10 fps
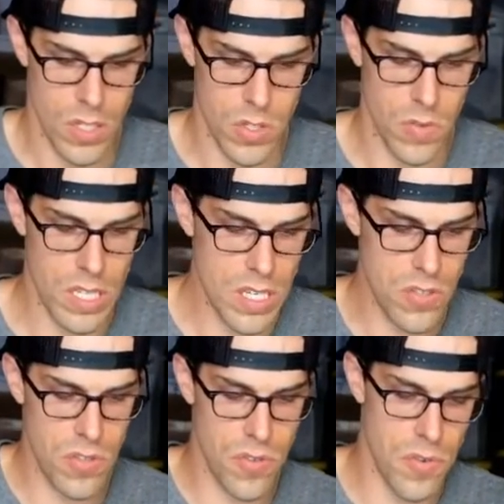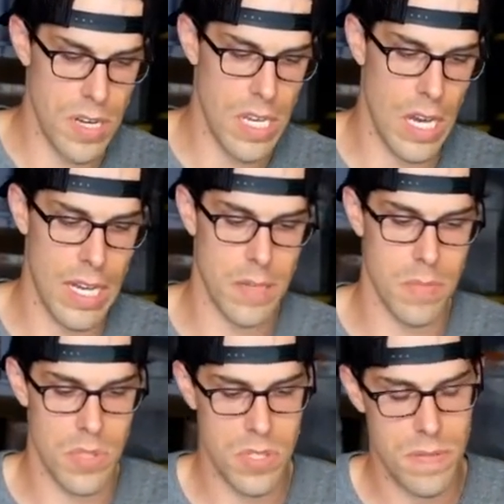So these three
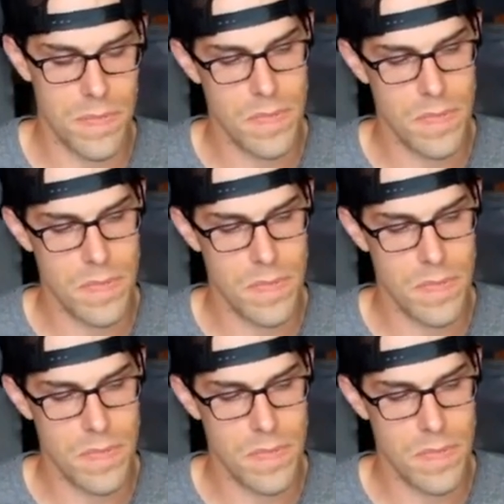items.